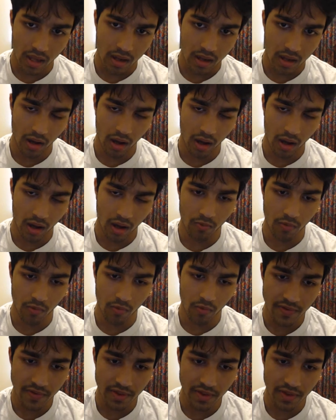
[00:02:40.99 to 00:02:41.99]

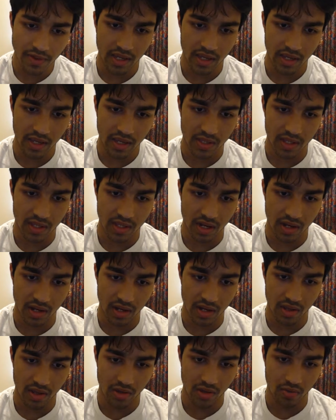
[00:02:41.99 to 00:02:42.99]
One of the things that
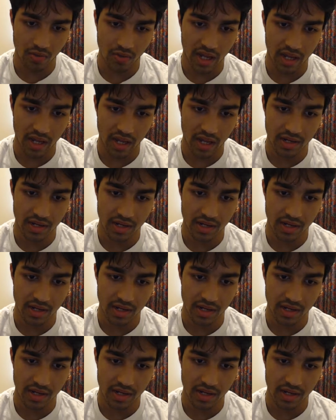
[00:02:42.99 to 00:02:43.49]
you had